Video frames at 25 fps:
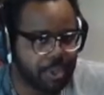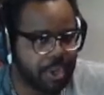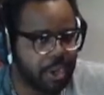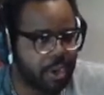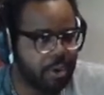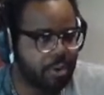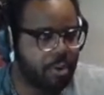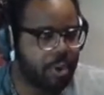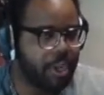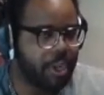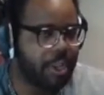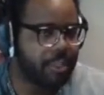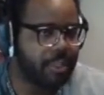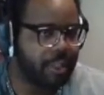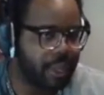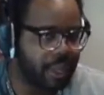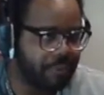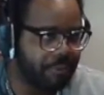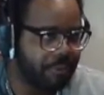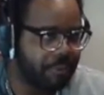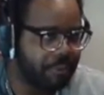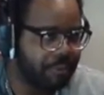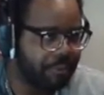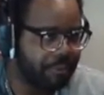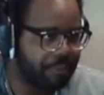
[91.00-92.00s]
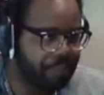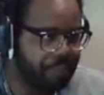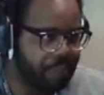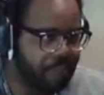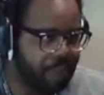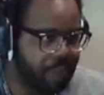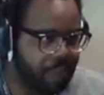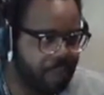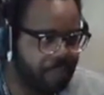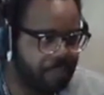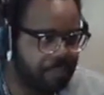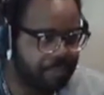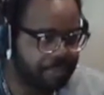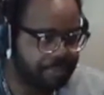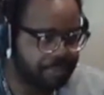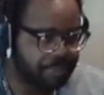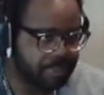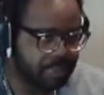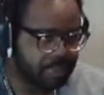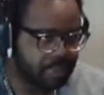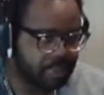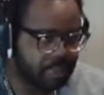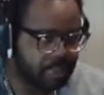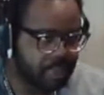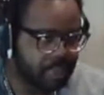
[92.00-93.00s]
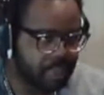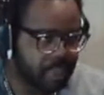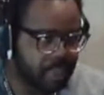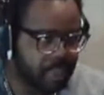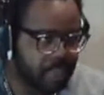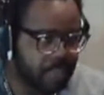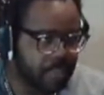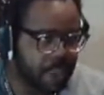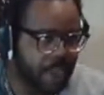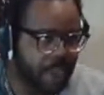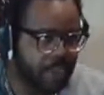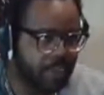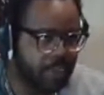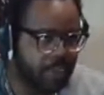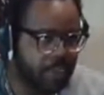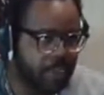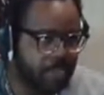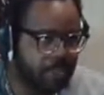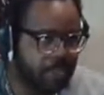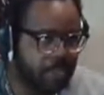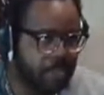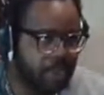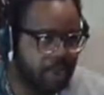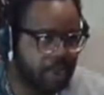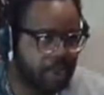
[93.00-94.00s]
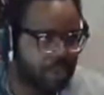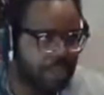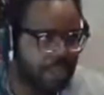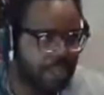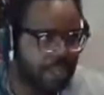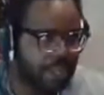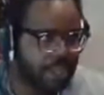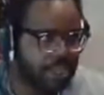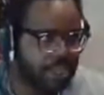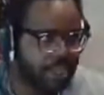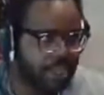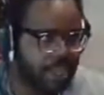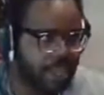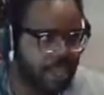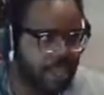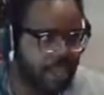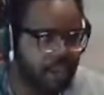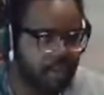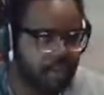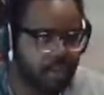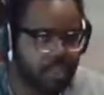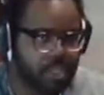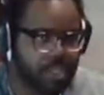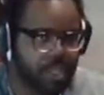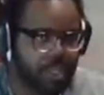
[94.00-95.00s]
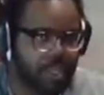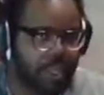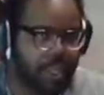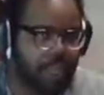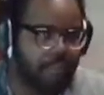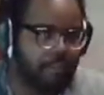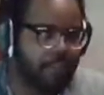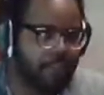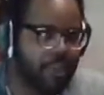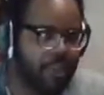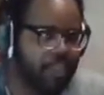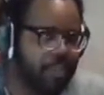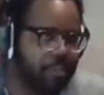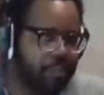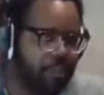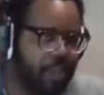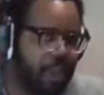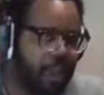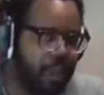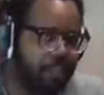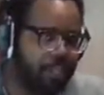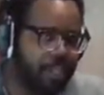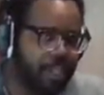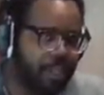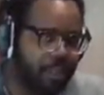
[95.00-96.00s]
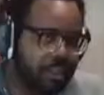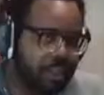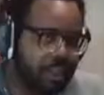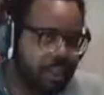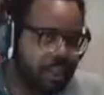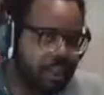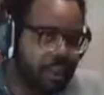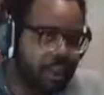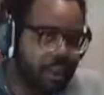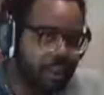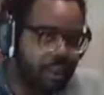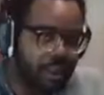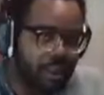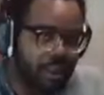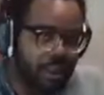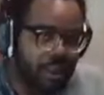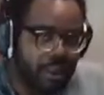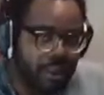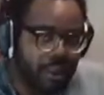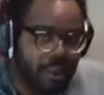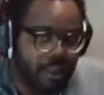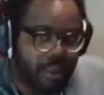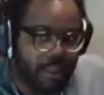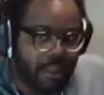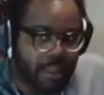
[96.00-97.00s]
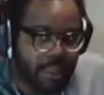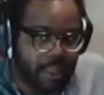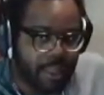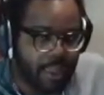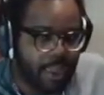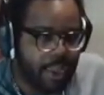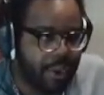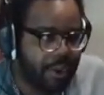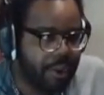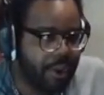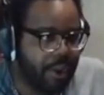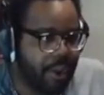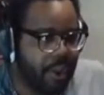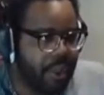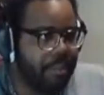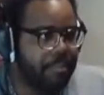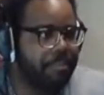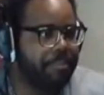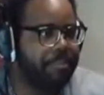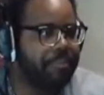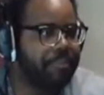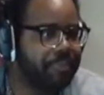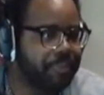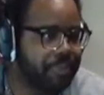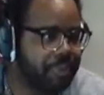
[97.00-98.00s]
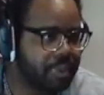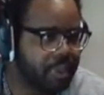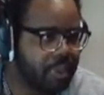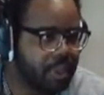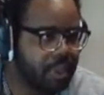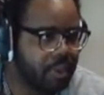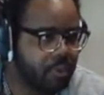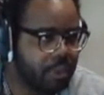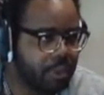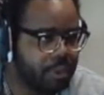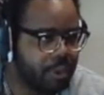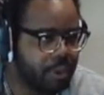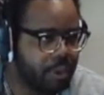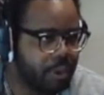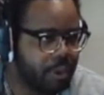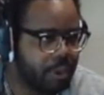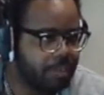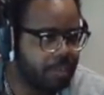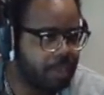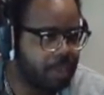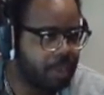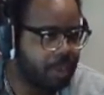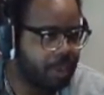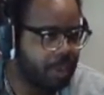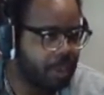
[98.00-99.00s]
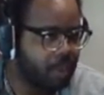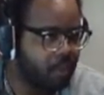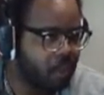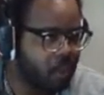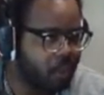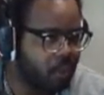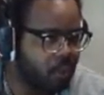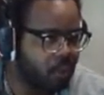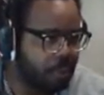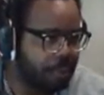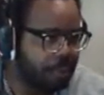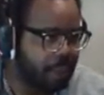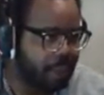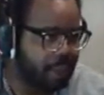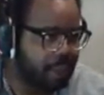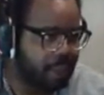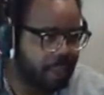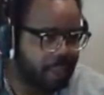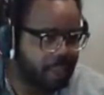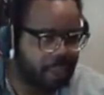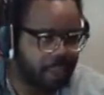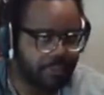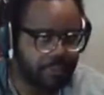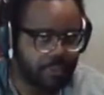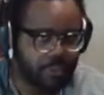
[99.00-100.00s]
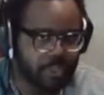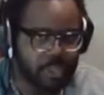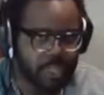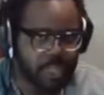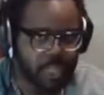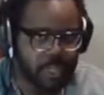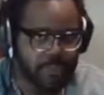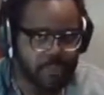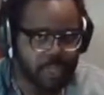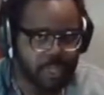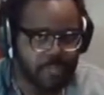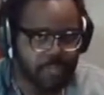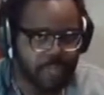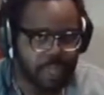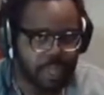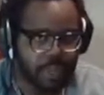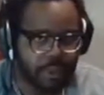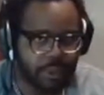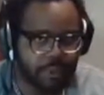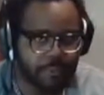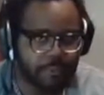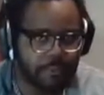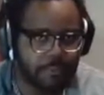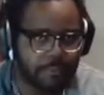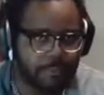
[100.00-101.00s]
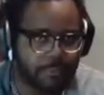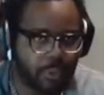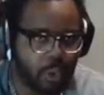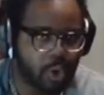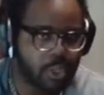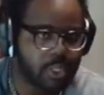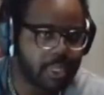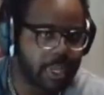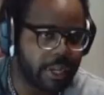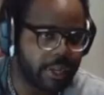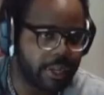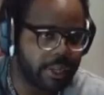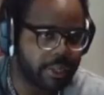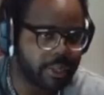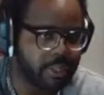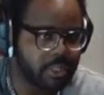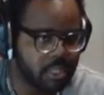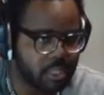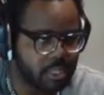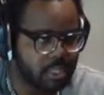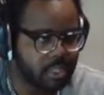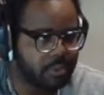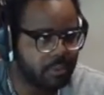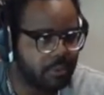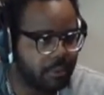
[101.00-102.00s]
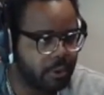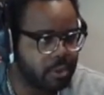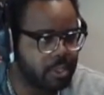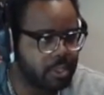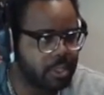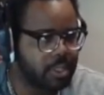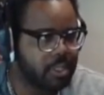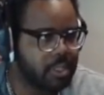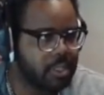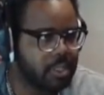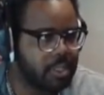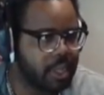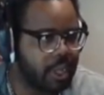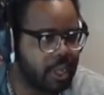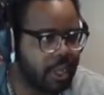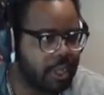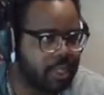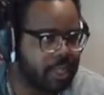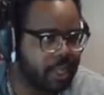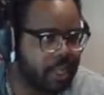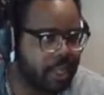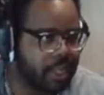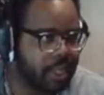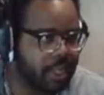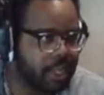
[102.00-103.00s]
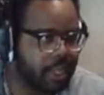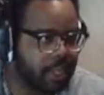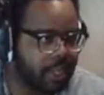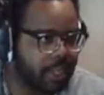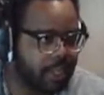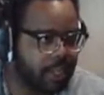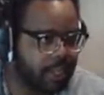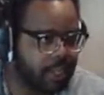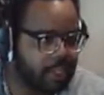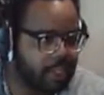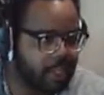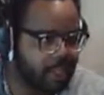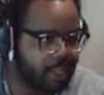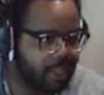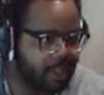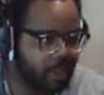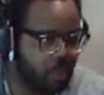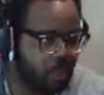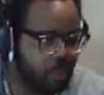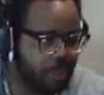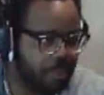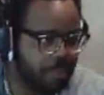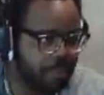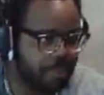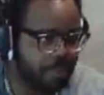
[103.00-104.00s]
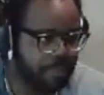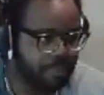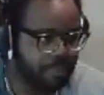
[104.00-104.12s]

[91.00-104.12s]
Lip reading: and underneath the level, by doing a beetle clash and getting what's called an invisible object. And with it, you're able to wrong warp out of that level. It saves about 4 seconds versus taking the intended warp.